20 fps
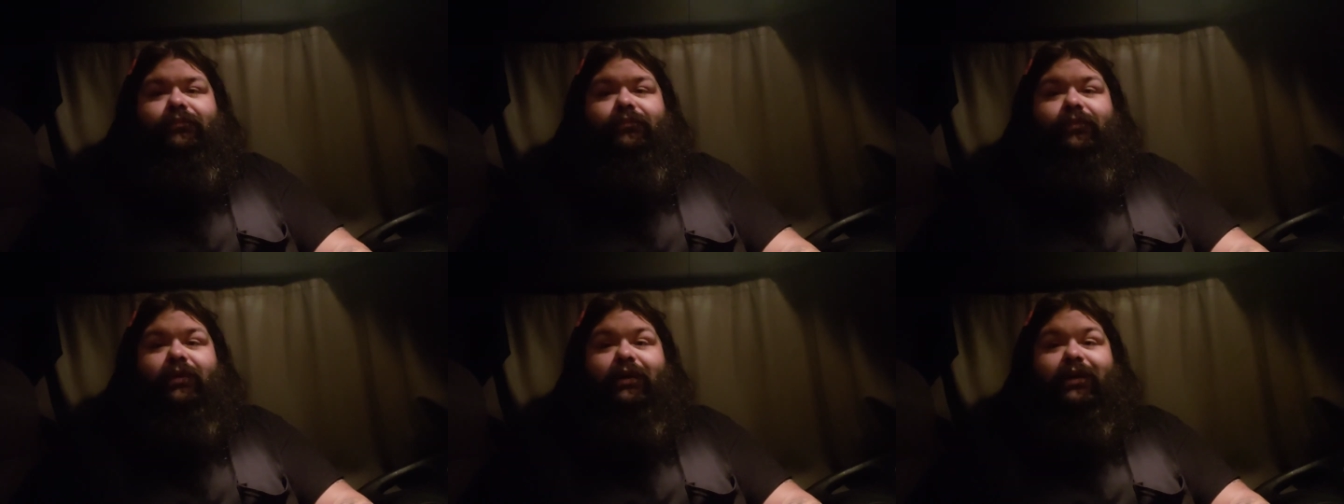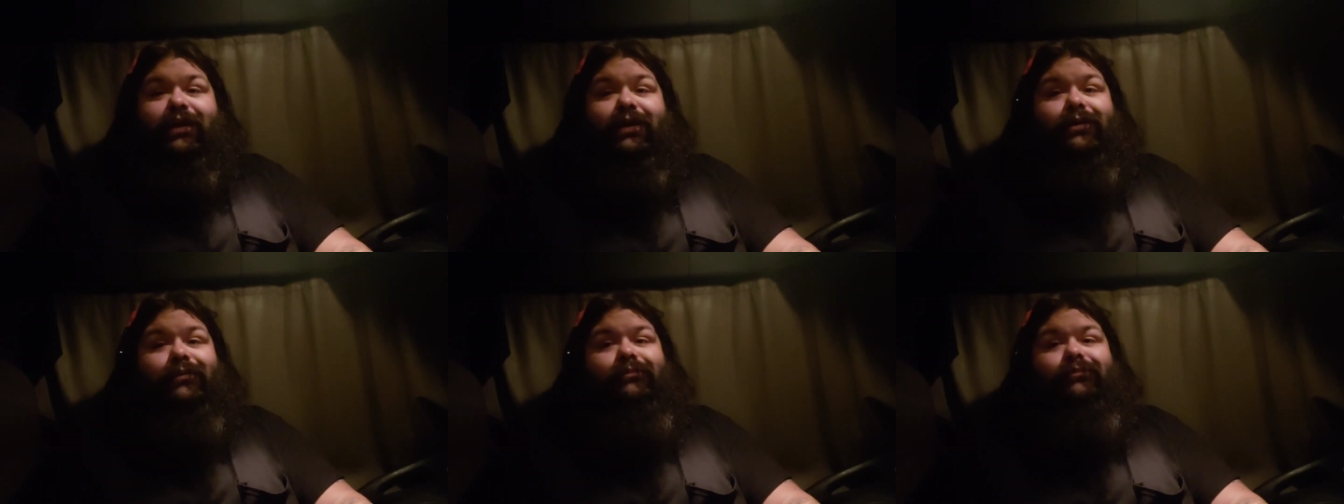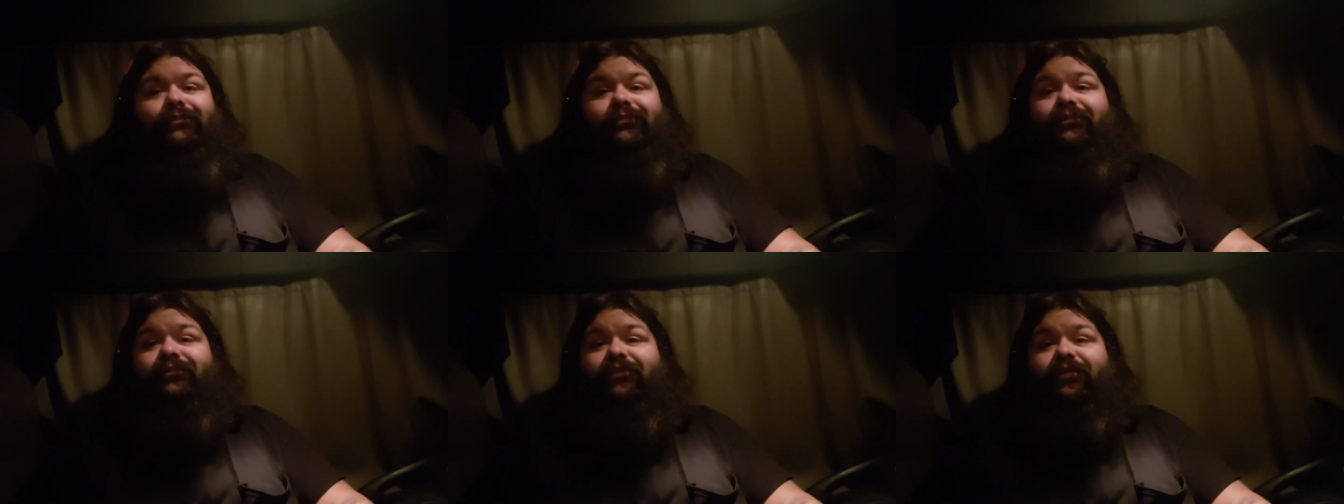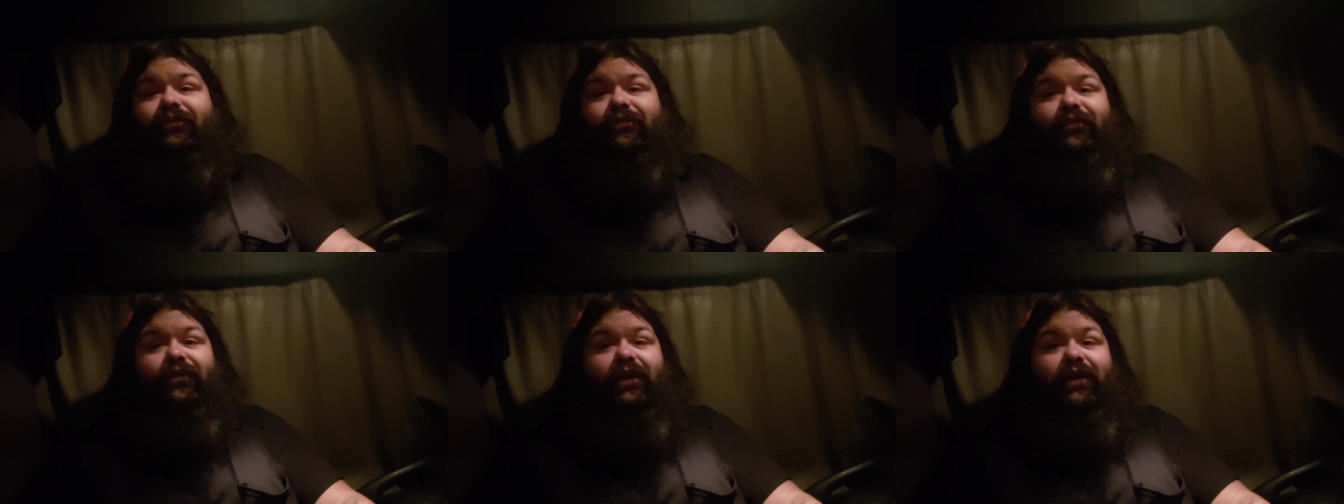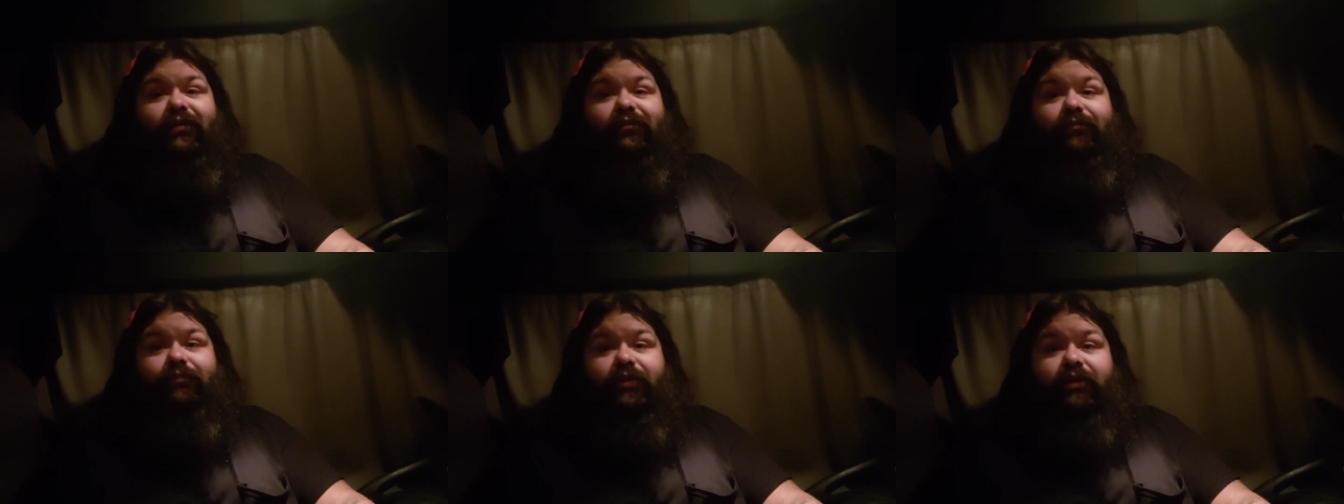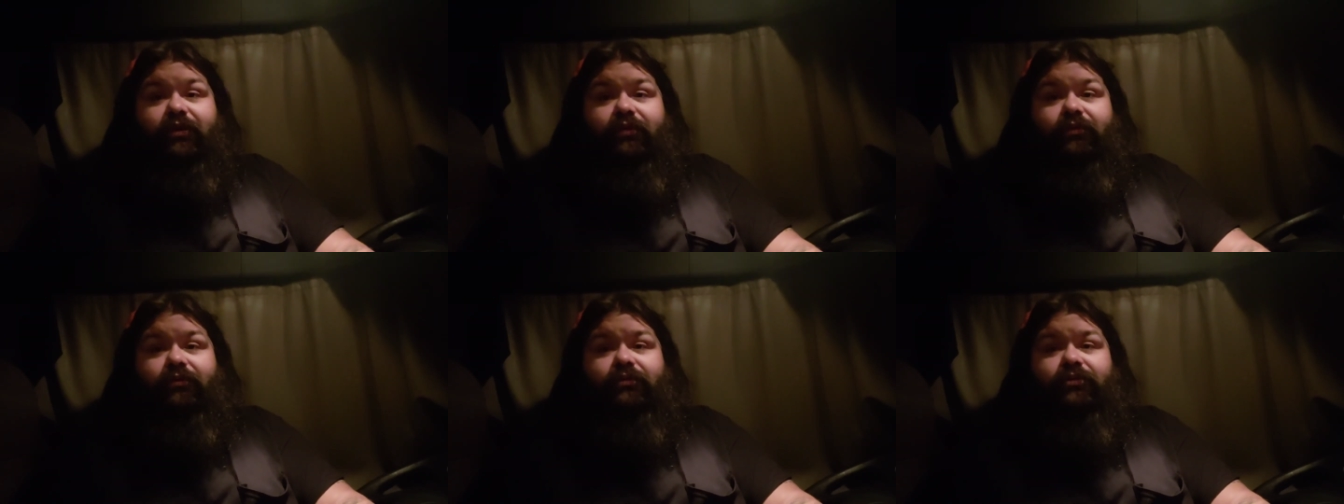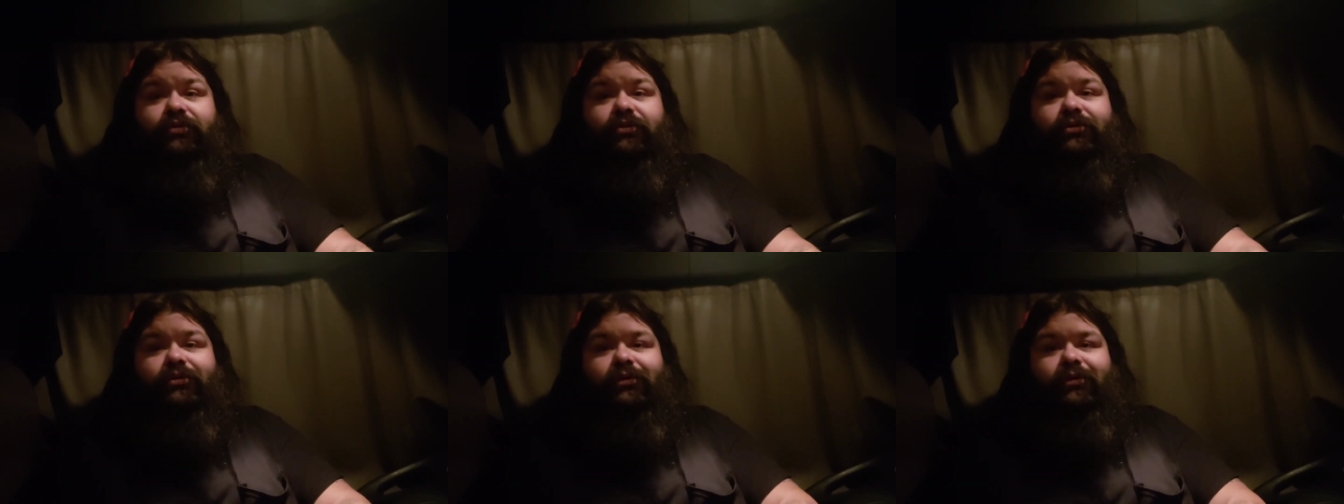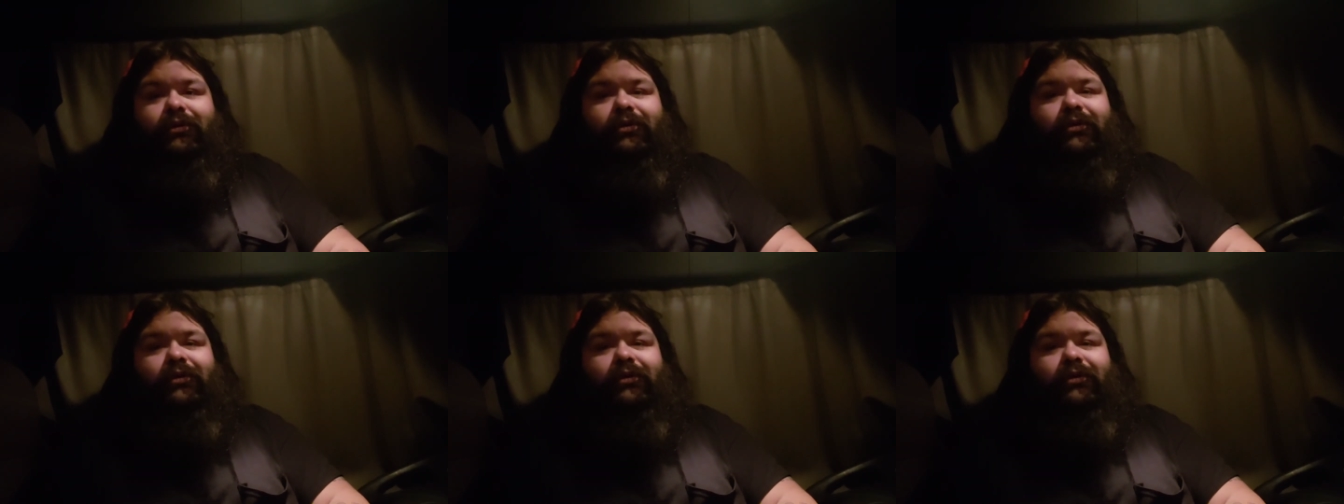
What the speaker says: Again, for 5 meals,